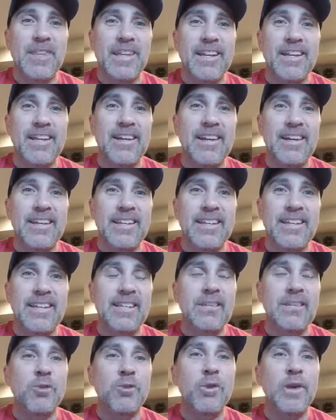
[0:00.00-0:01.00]

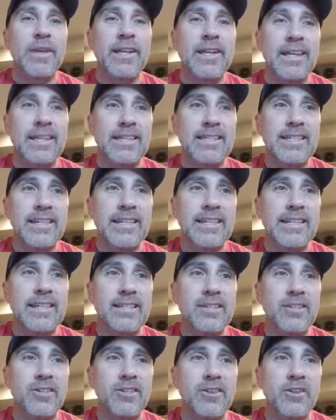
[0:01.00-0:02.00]
In 2018, they
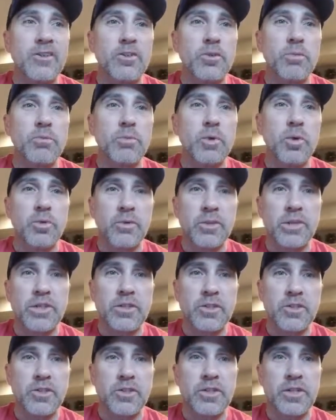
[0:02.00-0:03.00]
started doing more
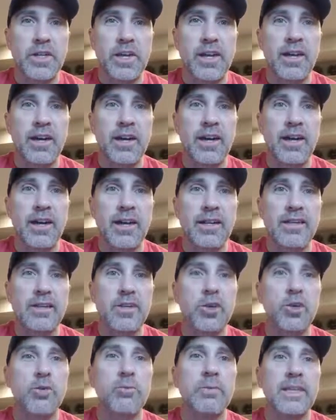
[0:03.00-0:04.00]
research on
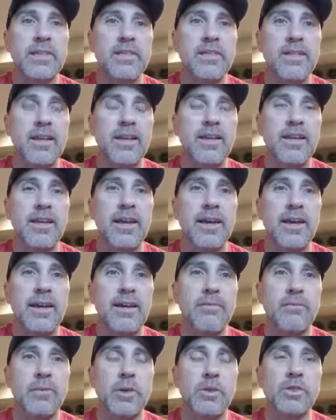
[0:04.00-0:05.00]
humans.
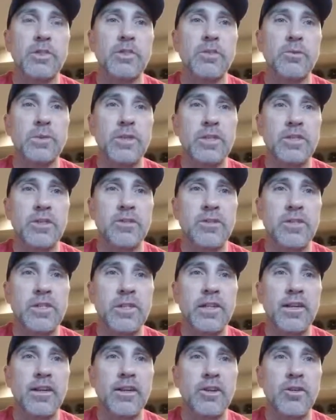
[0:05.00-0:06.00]
Most of the research
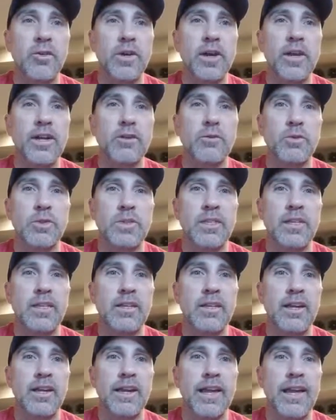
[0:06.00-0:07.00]
done on crying was done
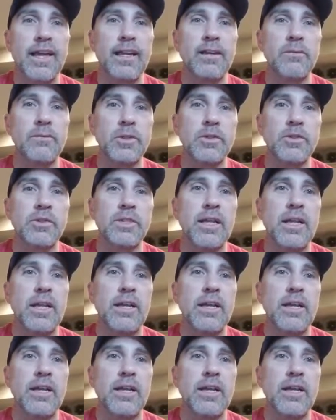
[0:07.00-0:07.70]
on animals.